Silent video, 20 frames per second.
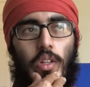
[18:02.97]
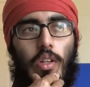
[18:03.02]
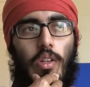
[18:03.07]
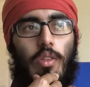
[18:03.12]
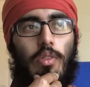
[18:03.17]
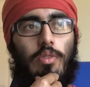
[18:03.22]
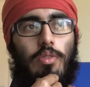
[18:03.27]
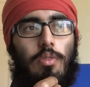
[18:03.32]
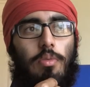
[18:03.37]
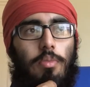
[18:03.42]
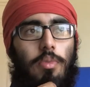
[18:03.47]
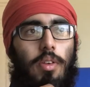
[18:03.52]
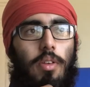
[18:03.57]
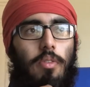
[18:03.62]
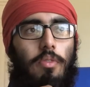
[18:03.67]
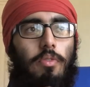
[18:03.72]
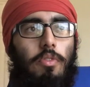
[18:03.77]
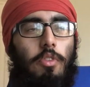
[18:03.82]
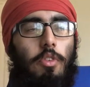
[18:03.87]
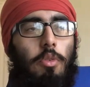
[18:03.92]
to do something
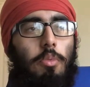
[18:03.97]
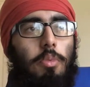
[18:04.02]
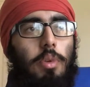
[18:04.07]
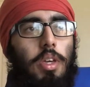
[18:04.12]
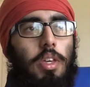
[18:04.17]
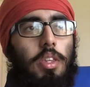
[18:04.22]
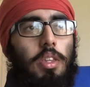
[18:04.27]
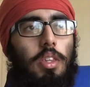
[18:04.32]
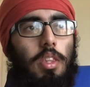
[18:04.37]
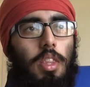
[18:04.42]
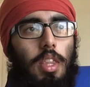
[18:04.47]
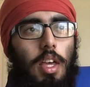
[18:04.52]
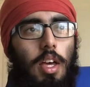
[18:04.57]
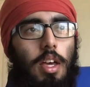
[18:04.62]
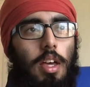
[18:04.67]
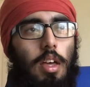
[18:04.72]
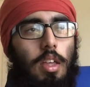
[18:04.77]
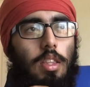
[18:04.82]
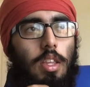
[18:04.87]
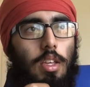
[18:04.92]
in filming.
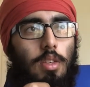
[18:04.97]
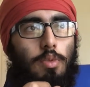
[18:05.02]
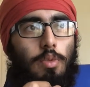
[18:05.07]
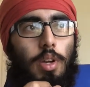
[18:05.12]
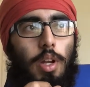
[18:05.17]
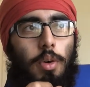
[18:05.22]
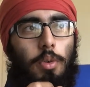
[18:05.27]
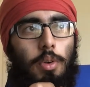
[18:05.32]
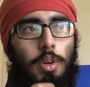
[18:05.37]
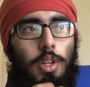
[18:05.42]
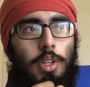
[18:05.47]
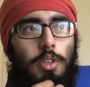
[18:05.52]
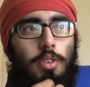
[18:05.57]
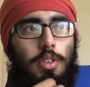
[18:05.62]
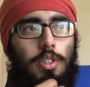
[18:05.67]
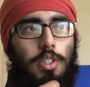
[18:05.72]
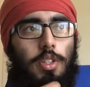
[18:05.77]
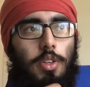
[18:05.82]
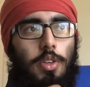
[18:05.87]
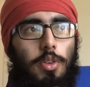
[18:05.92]
That's what I want to do
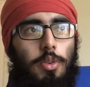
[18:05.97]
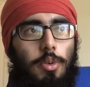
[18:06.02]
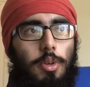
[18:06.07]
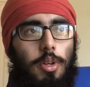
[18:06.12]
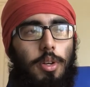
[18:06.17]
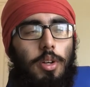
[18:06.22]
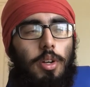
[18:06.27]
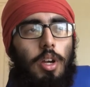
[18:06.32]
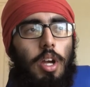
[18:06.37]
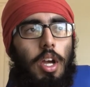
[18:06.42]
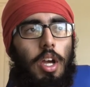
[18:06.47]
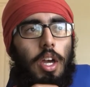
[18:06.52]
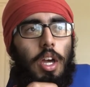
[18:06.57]
as a career.